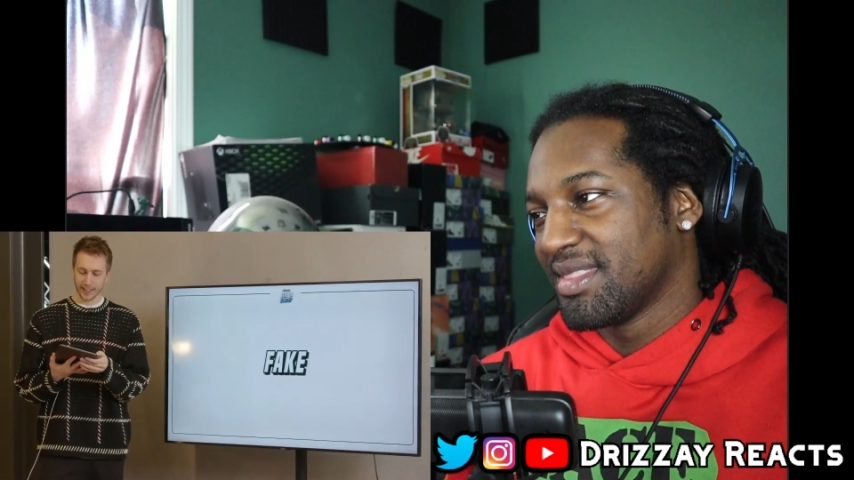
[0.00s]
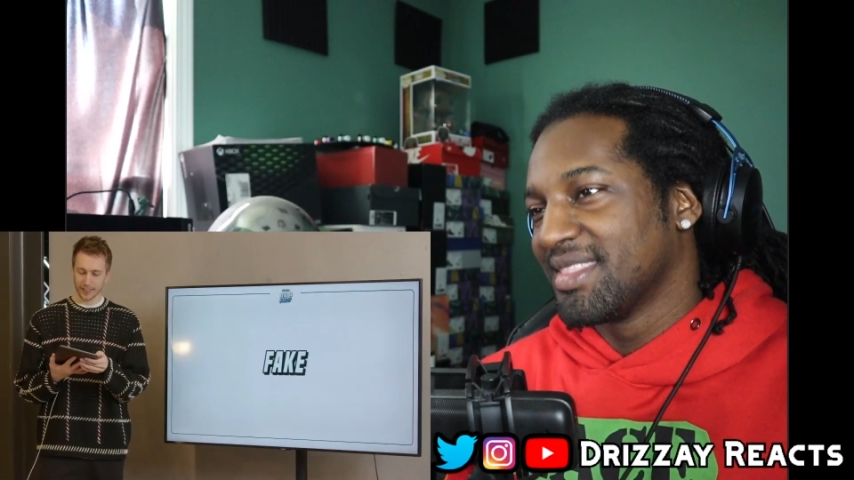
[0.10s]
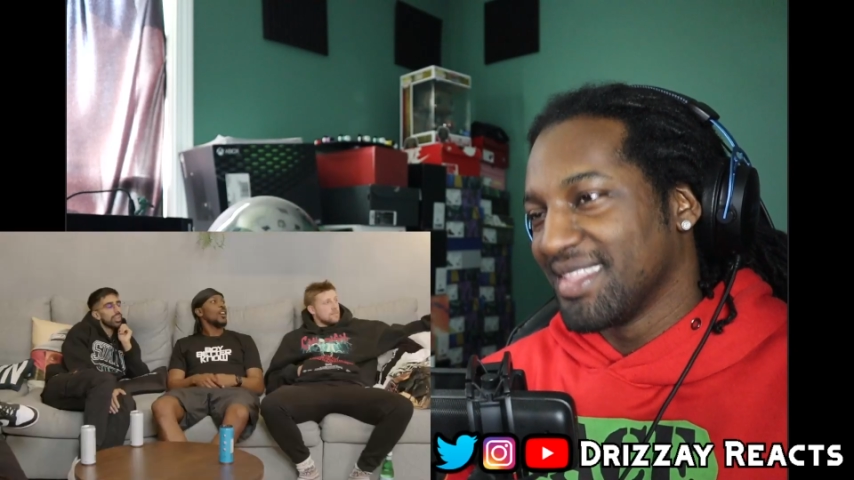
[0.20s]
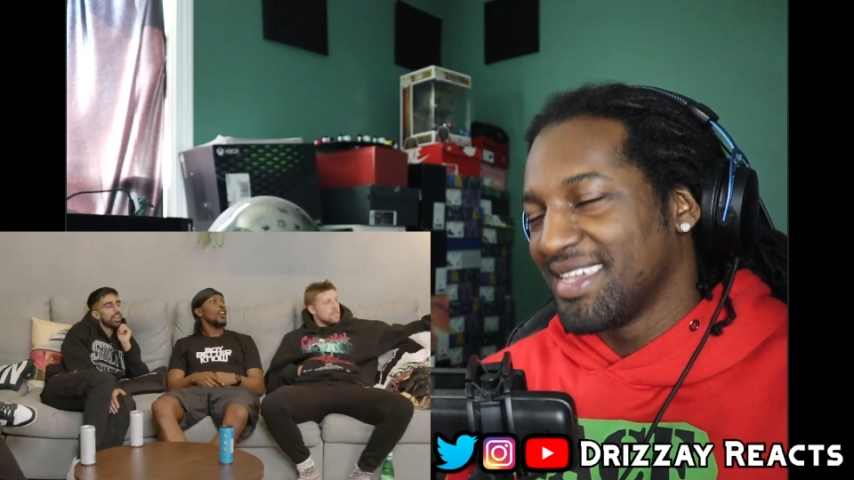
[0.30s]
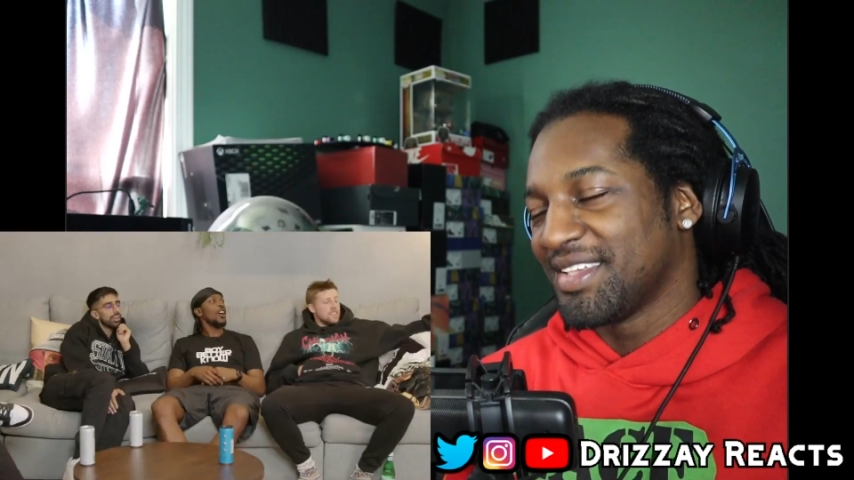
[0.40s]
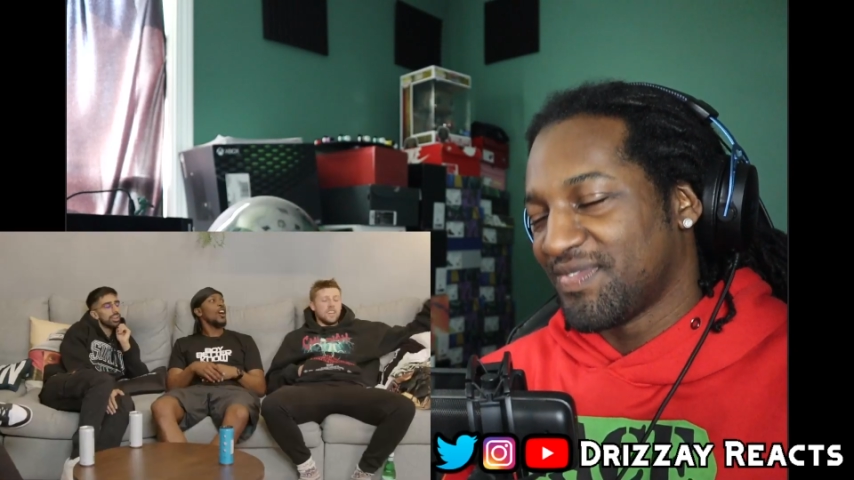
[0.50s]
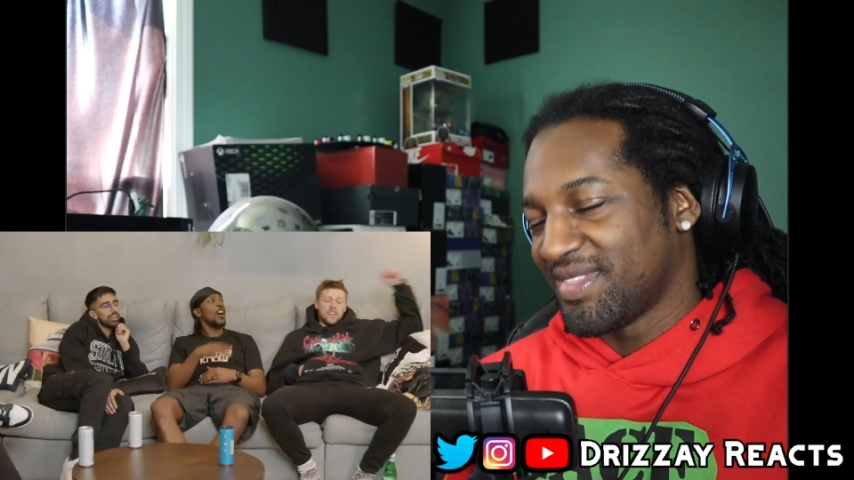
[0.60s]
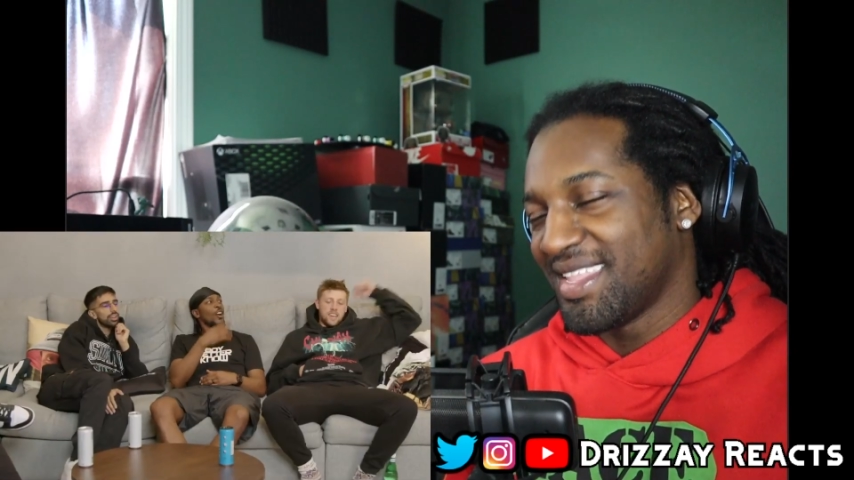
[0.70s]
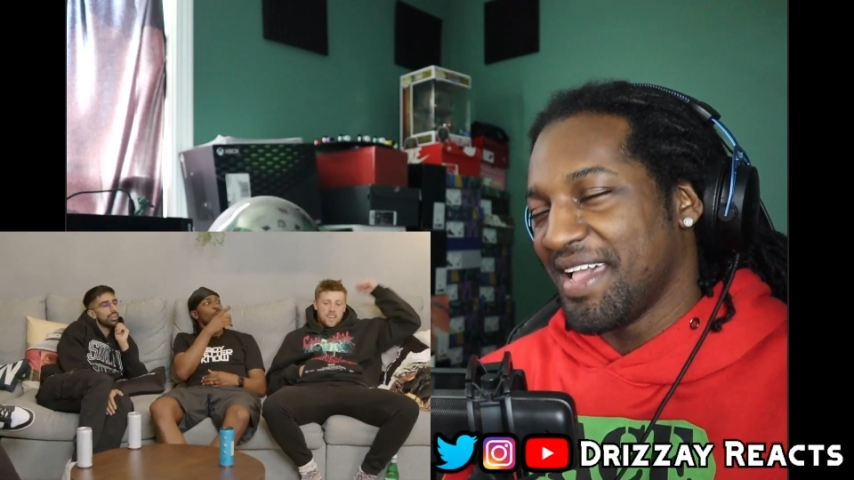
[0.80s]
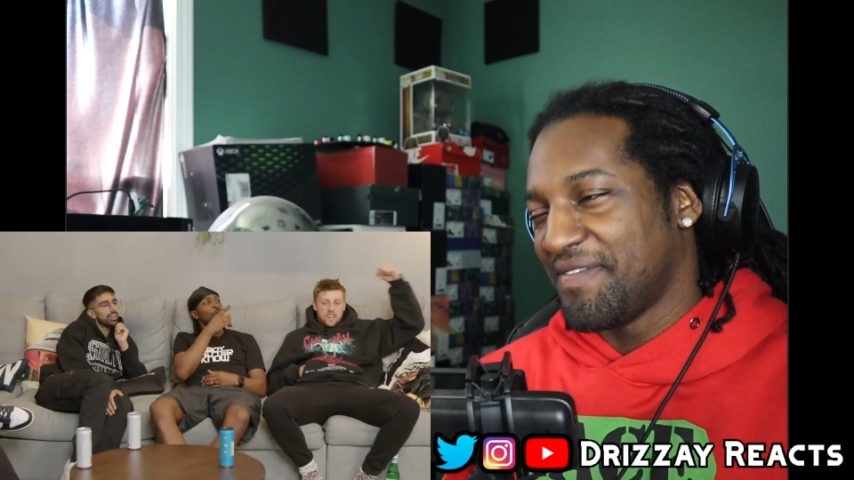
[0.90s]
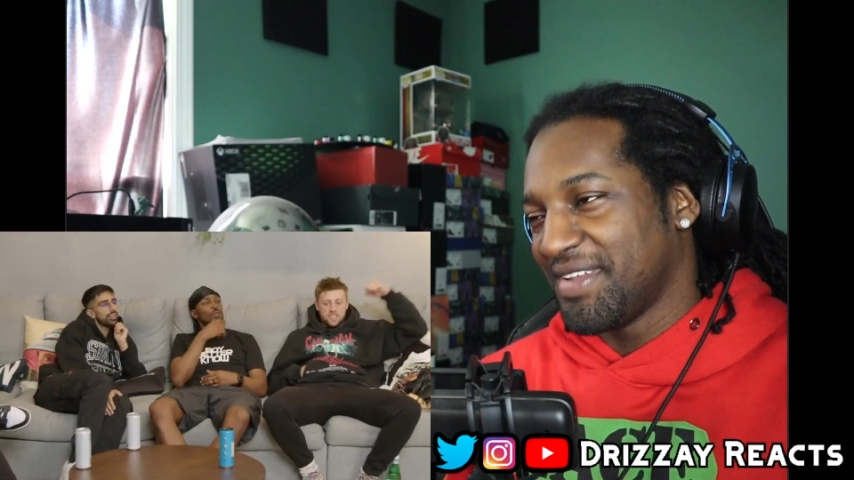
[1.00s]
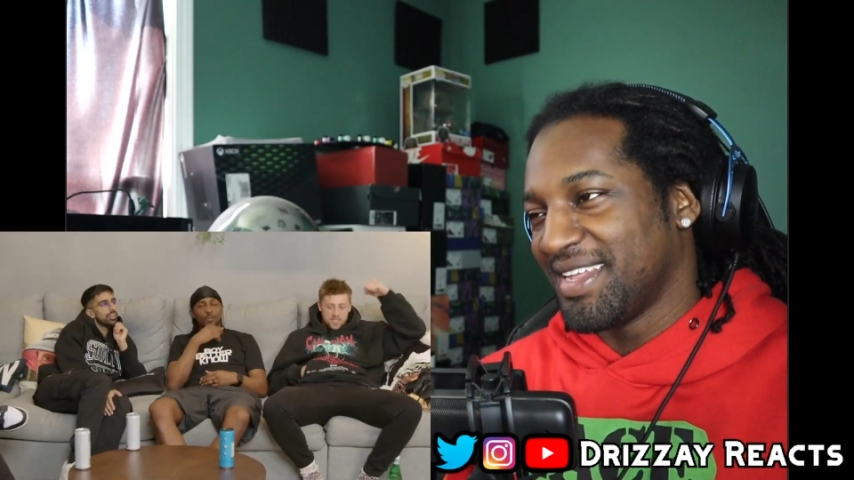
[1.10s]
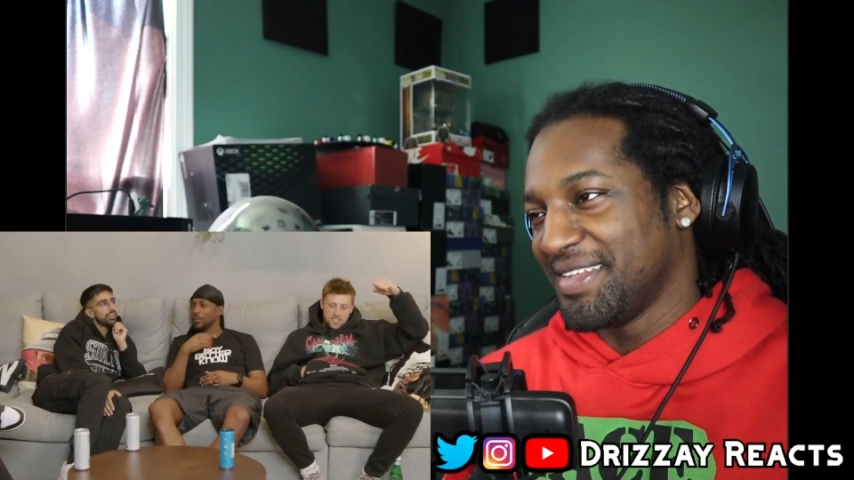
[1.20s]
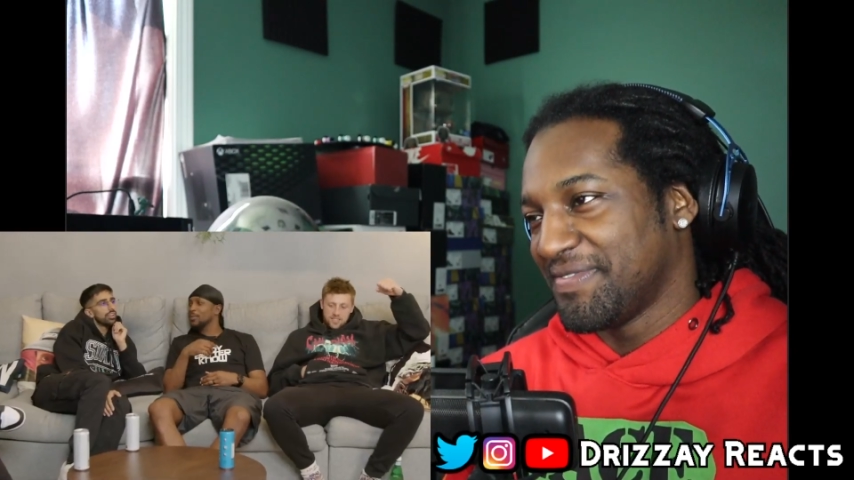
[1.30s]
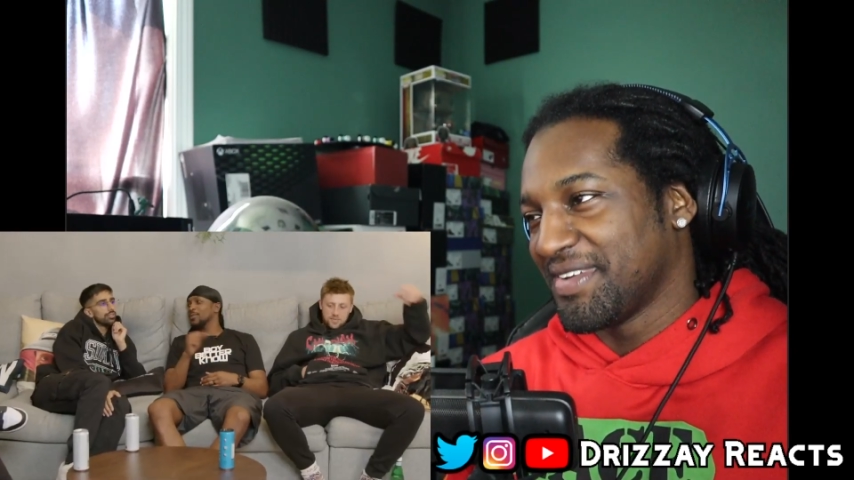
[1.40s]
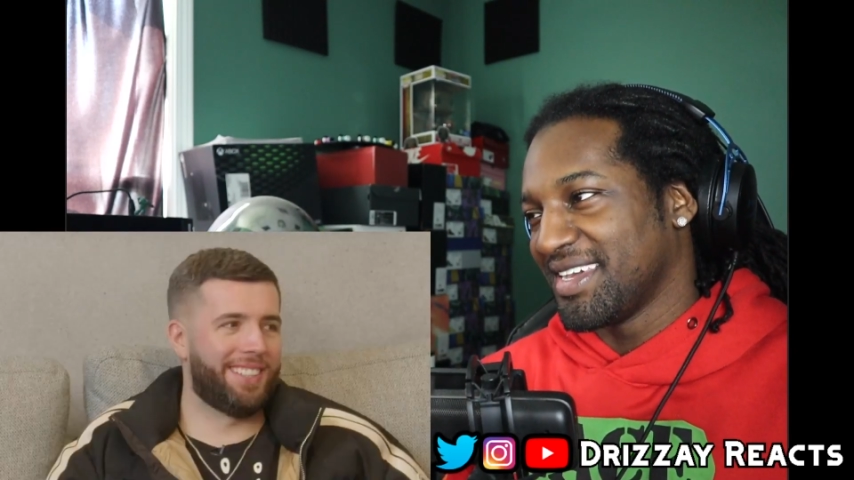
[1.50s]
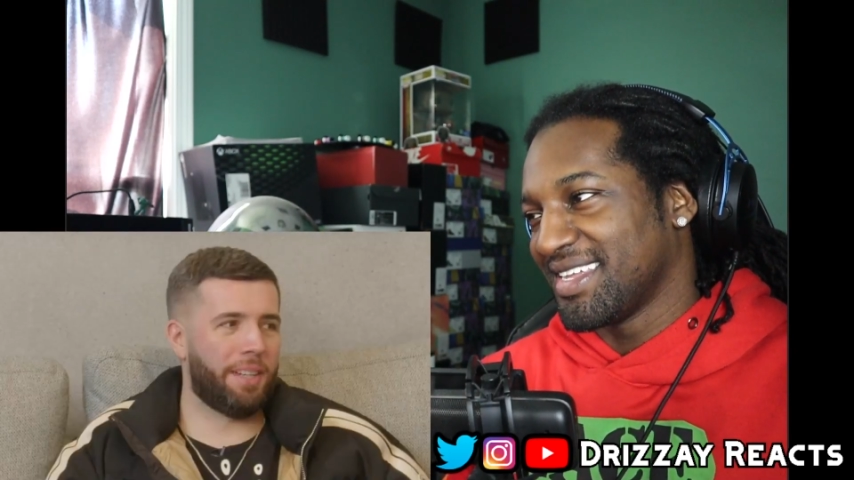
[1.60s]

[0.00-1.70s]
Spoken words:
It's definitely fake.